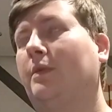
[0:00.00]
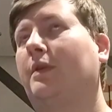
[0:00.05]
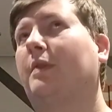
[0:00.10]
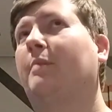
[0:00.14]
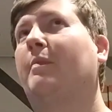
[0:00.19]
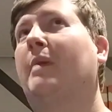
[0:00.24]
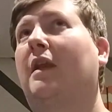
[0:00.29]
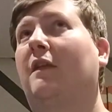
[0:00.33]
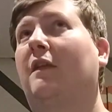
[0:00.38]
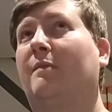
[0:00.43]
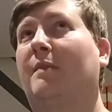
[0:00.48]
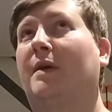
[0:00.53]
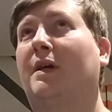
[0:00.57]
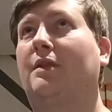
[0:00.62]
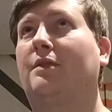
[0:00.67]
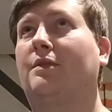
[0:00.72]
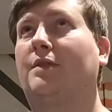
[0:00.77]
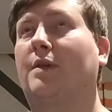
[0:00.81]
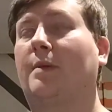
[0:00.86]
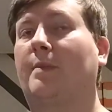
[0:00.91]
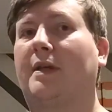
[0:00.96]
with a pal of mine
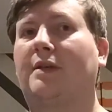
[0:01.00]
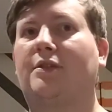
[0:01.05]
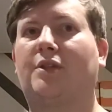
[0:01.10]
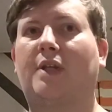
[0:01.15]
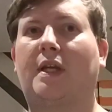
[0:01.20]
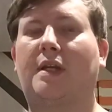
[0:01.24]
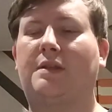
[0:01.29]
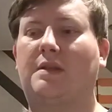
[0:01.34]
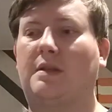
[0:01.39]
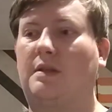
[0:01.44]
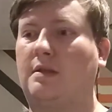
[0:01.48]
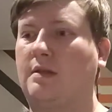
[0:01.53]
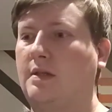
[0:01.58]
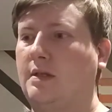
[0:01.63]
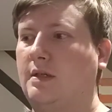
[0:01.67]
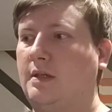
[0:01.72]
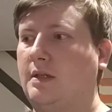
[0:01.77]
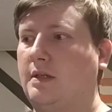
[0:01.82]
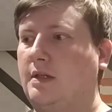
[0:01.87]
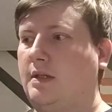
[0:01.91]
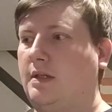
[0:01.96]
who's up there, Jason.
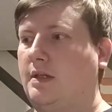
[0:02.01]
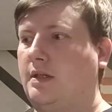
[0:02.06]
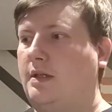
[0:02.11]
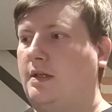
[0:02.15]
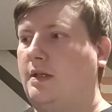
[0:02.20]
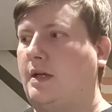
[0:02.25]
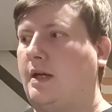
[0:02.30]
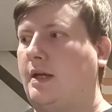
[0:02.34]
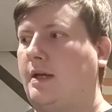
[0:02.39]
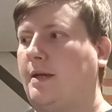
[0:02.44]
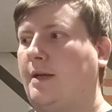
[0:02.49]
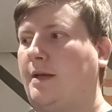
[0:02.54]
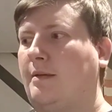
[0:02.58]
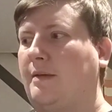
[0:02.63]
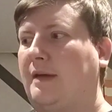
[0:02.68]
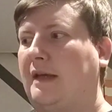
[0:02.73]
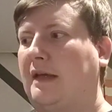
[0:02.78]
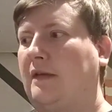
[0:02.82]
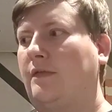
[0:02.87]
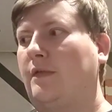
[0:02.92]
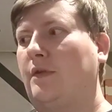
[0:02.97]
I
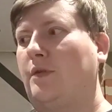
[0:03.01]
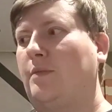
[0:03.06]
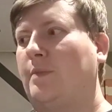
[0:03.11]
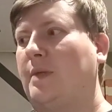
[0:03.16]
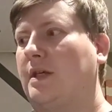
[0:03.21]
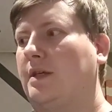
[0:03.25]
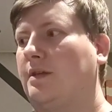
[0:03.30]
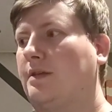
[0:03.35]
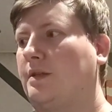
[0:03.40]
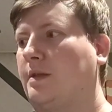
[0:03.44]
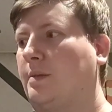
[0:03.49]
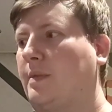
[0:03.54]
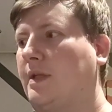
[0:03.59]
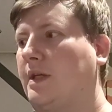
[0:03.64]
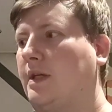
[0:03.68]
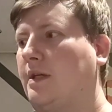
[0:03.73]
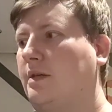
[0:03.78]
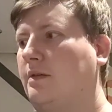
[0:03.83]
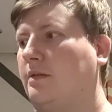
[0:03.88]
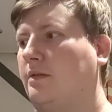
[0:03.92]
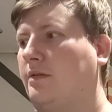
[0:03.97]
had a few beers up there,